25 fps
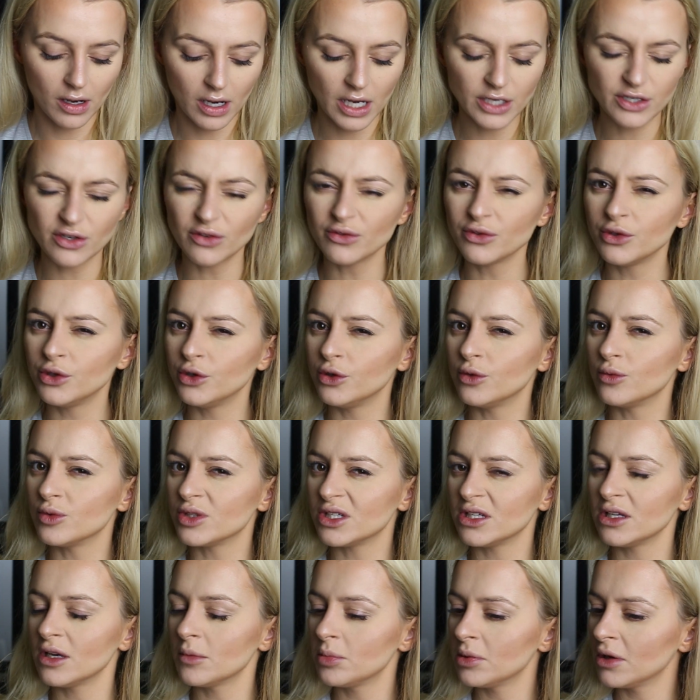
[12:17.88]
I don't
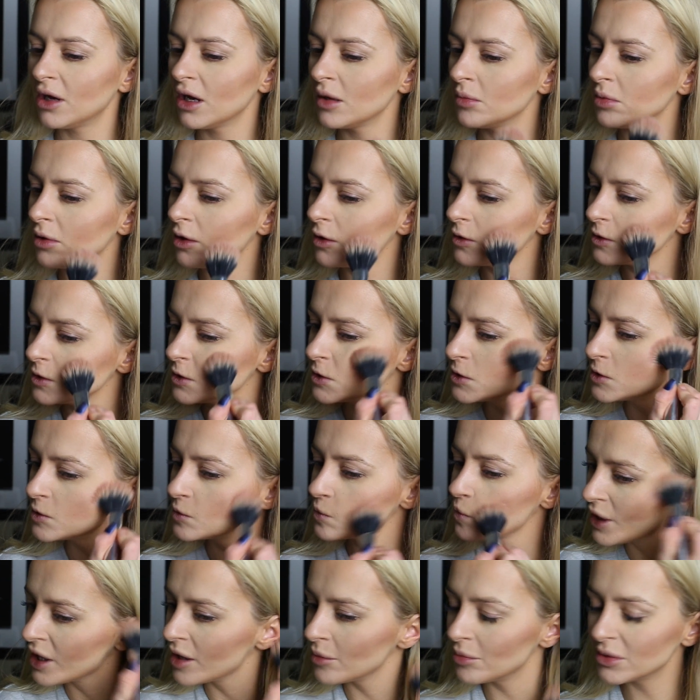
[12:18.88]
usually apply blush,
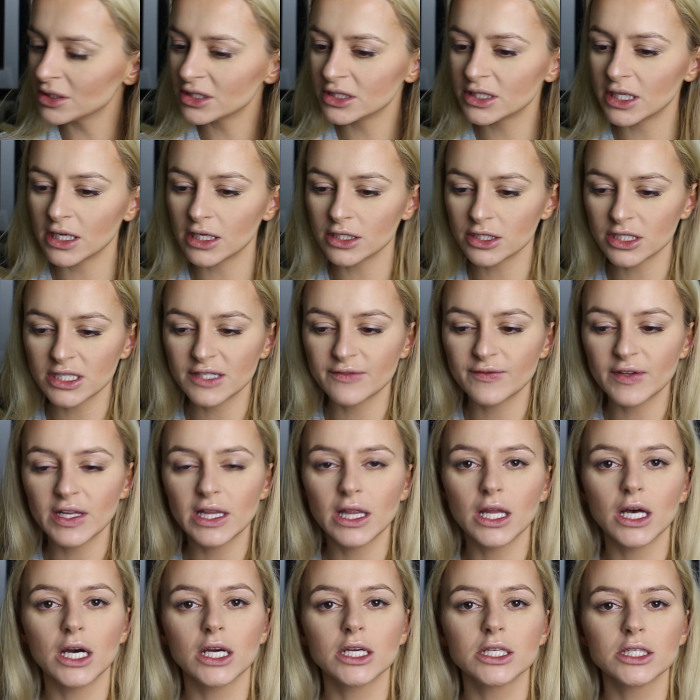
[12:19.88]
but today I just feel
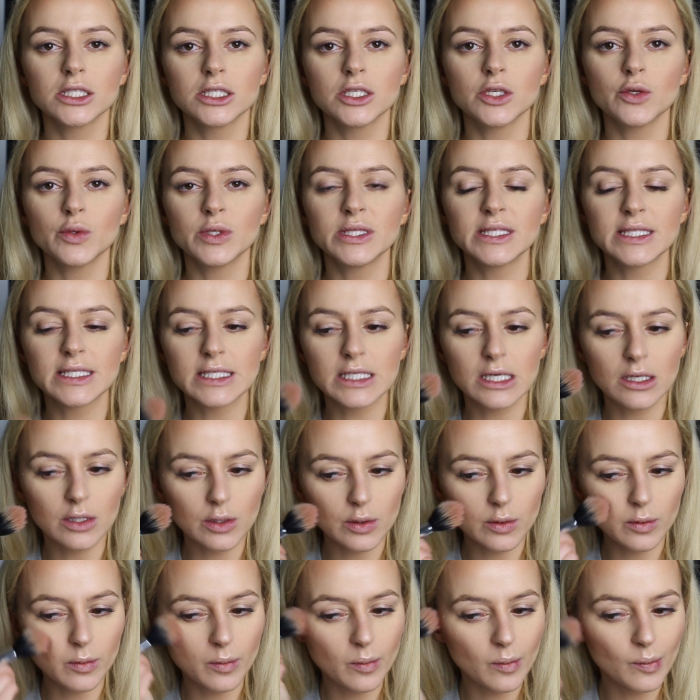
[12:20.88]
like doing
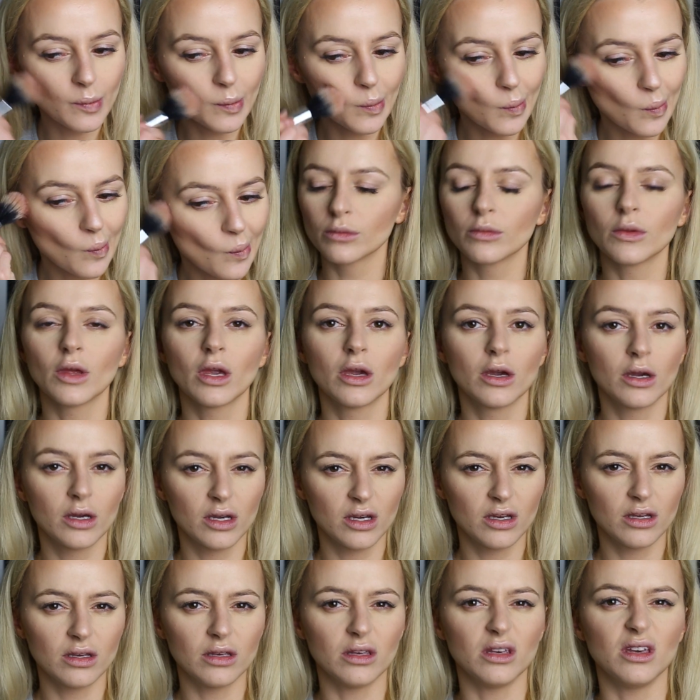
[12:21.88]
so.
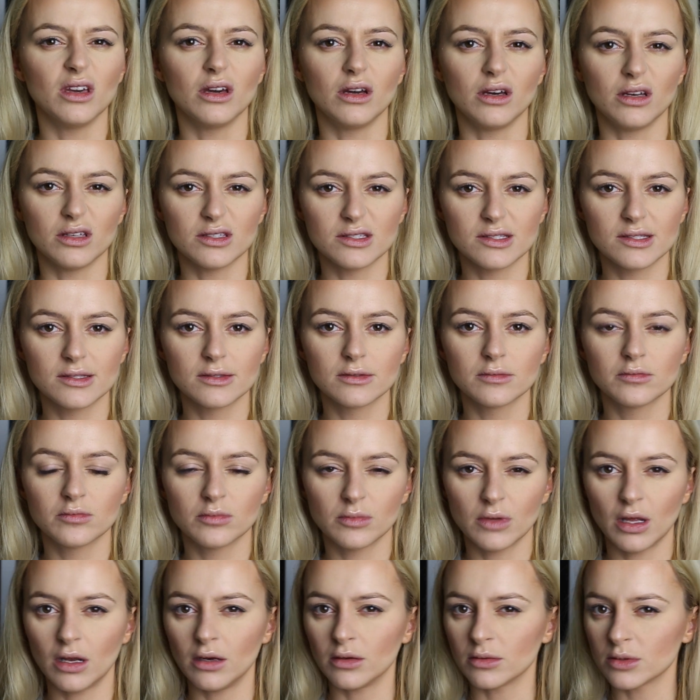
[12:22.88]
Yes,
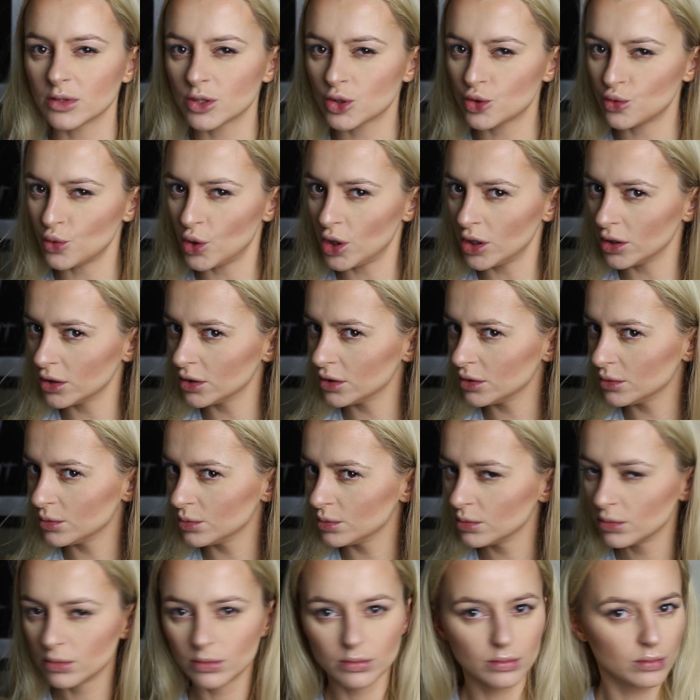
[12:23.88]
that looks strong.
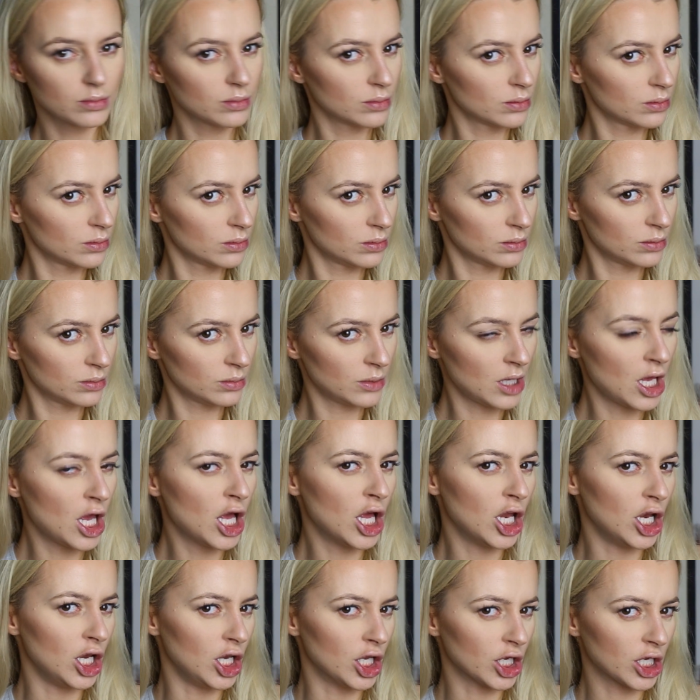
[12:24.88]

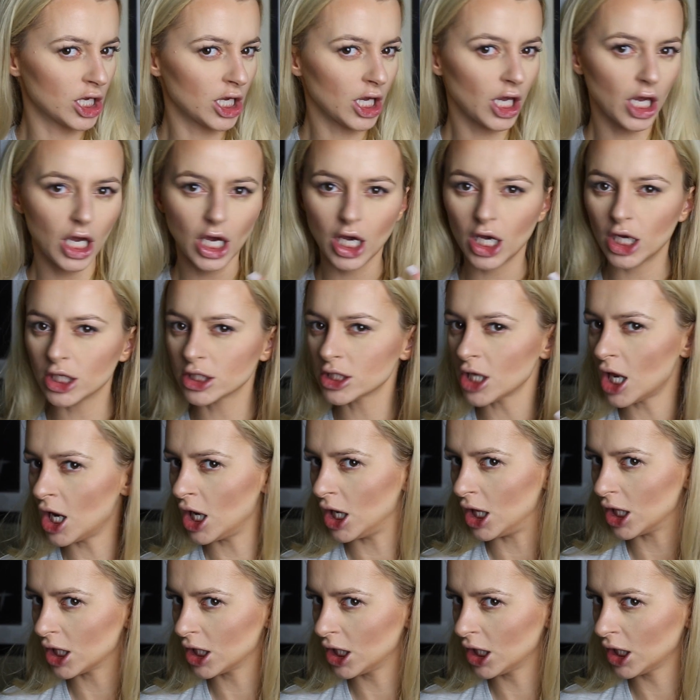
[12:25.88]
Looking
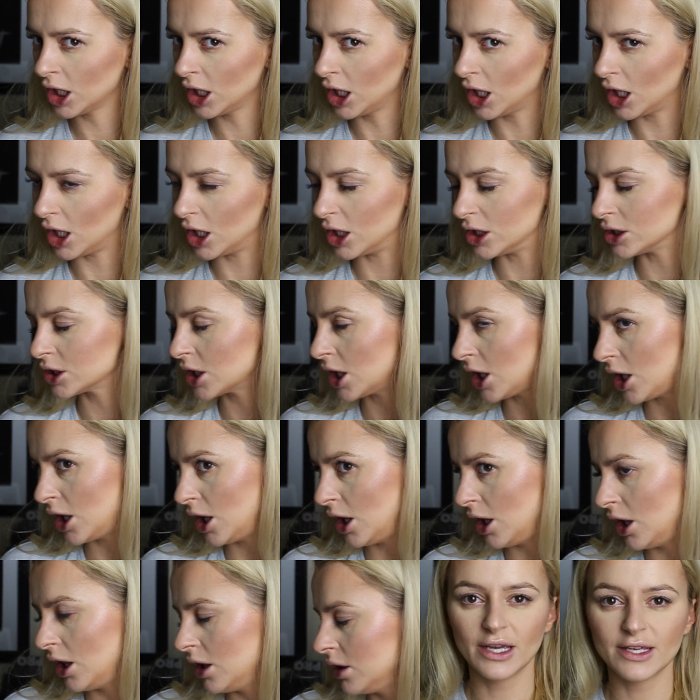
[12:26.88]
good,
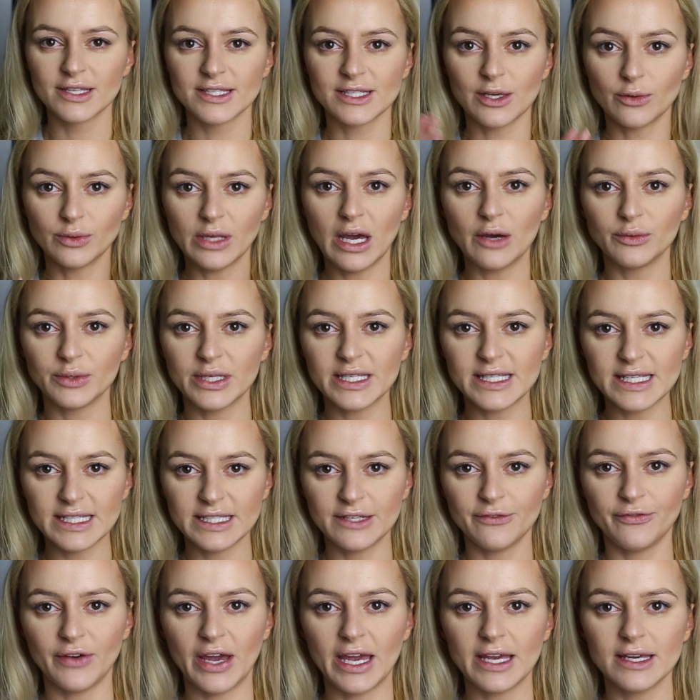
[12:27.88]
girl. So now this is
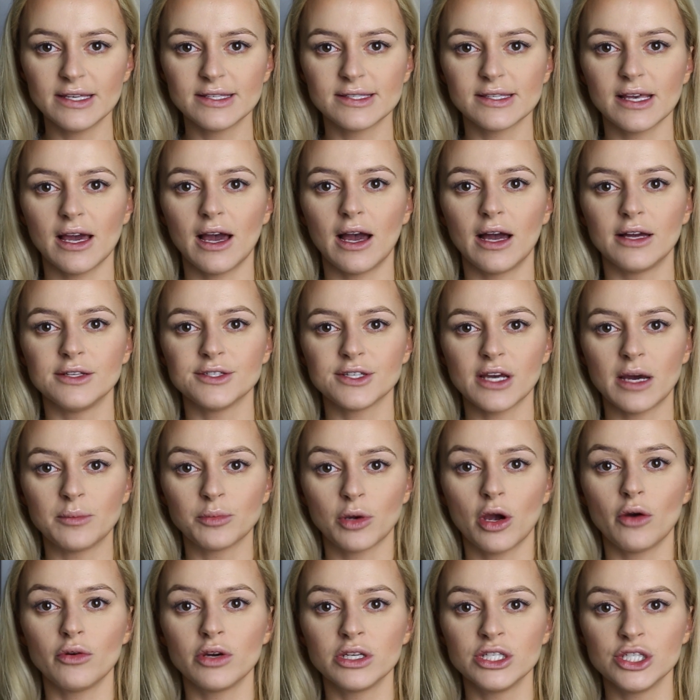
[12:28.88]
the face, and
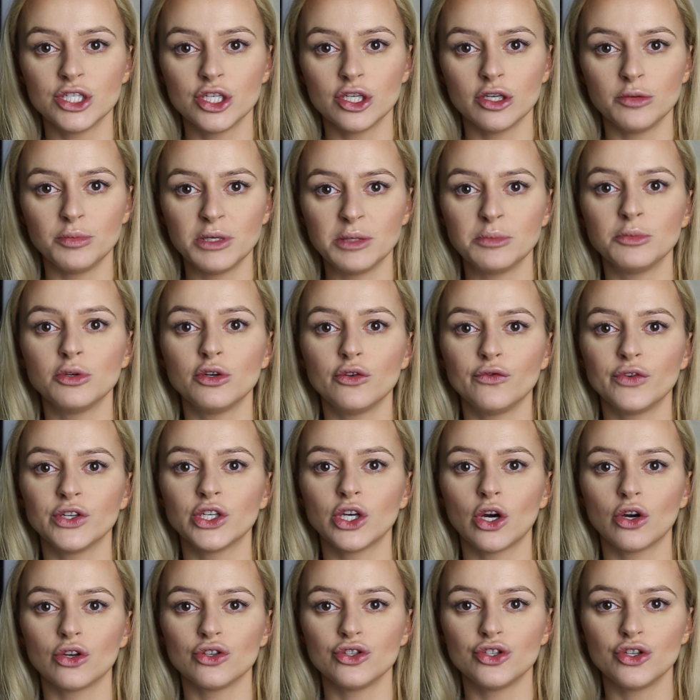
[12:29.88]
I'm going to be moving
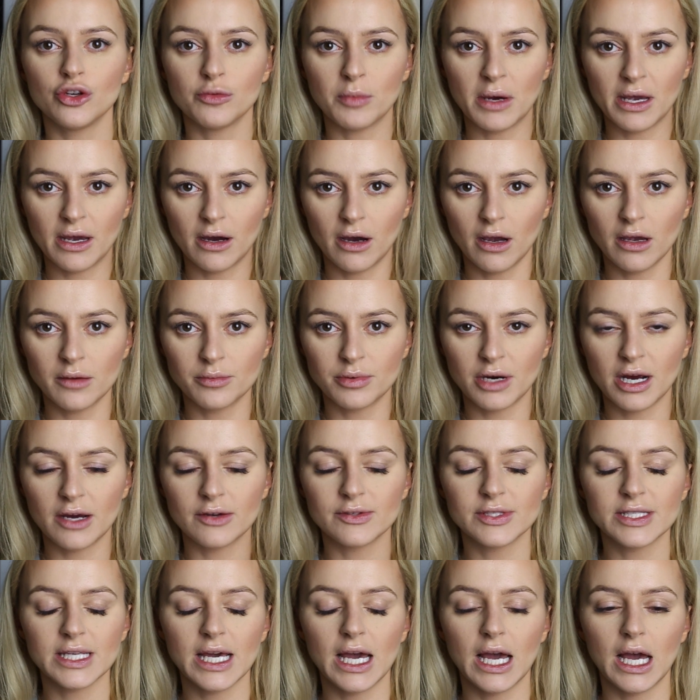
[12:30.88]
on to my
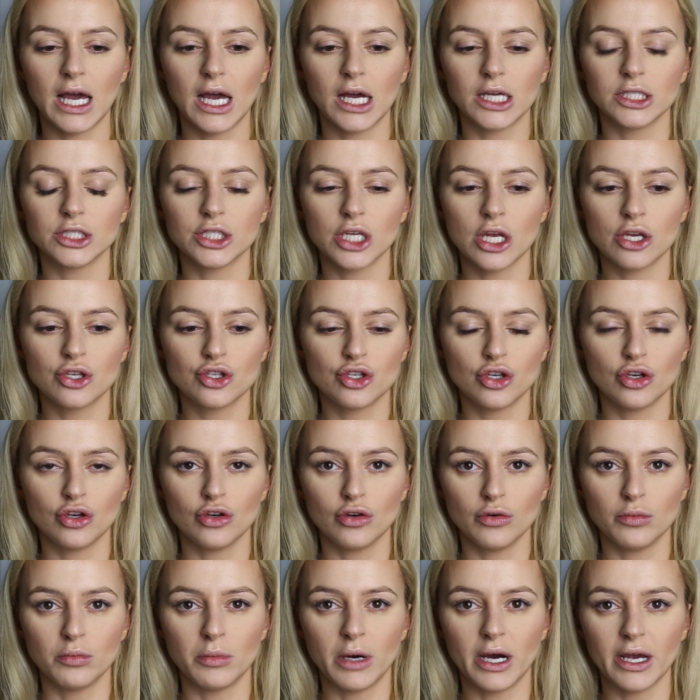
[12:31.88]
eyebrows and
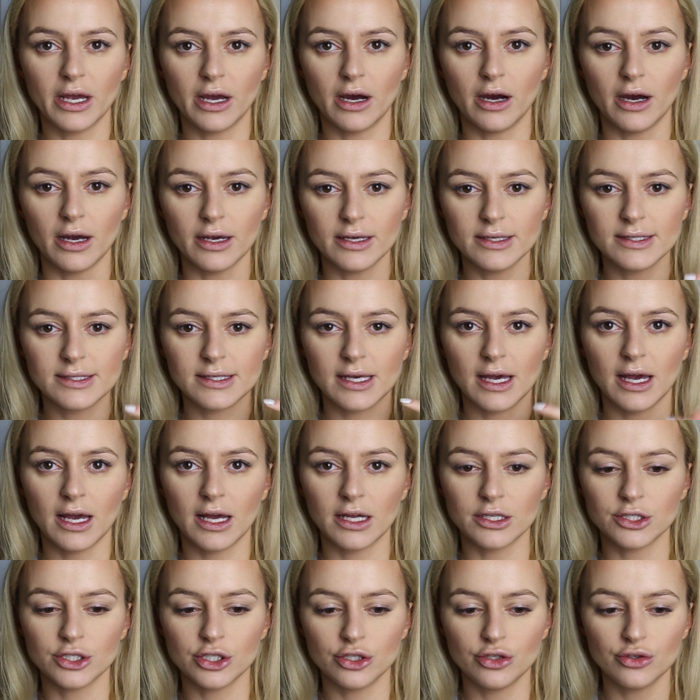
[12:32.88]
to my eyes,
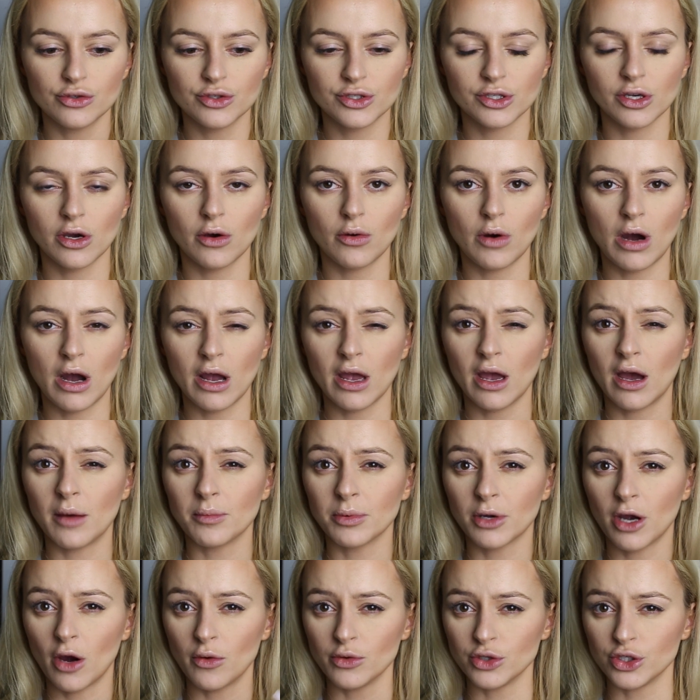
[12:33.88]
and to do so I
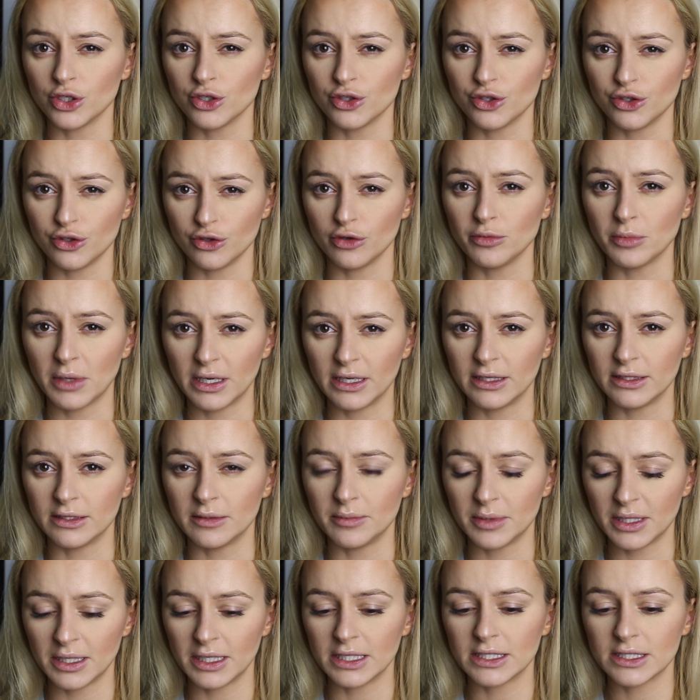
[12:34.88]
am going to zoom a
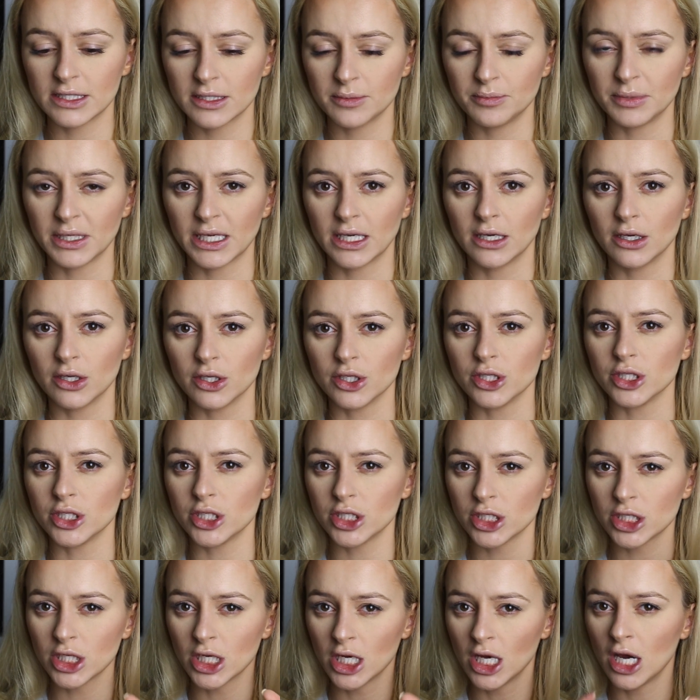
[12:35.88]
little bit
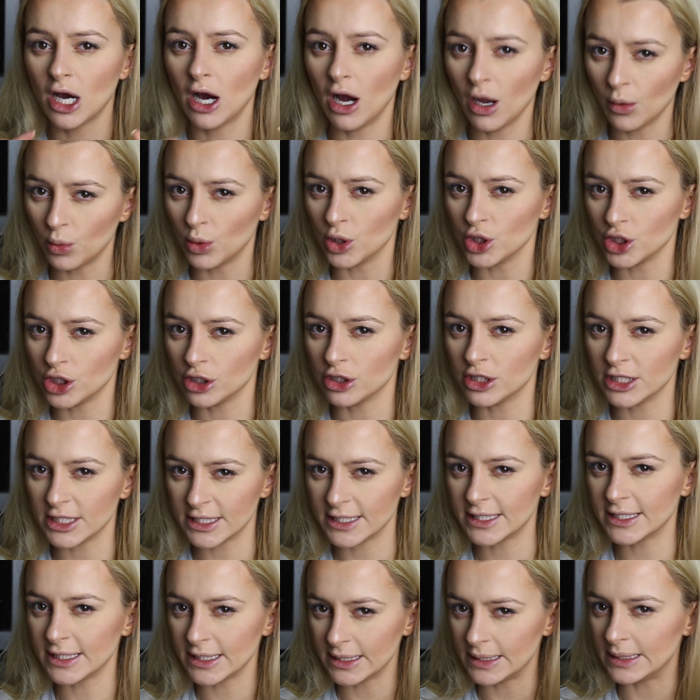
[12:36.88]
because I want you to
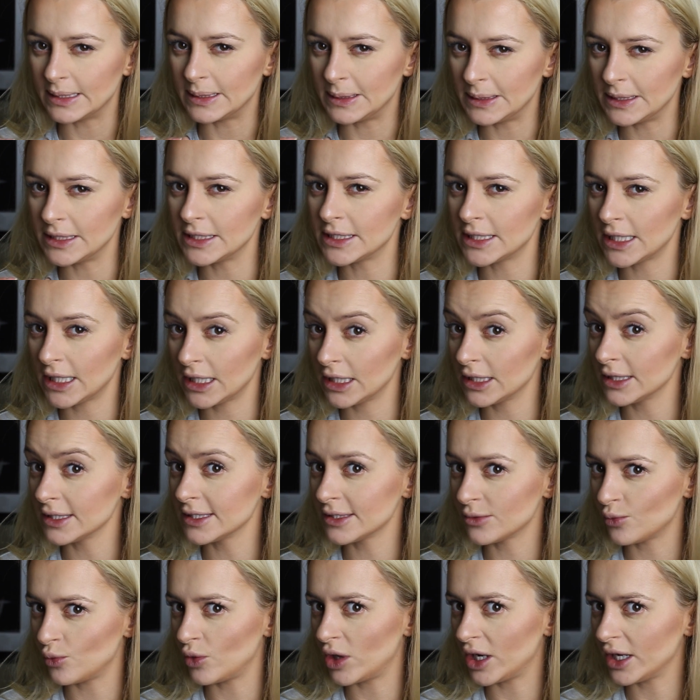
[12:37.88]
see the
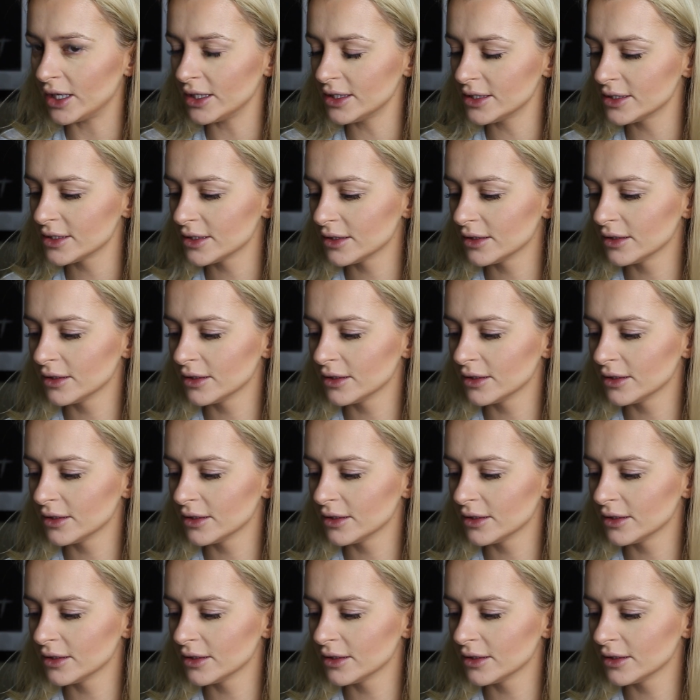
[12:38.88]
details, right?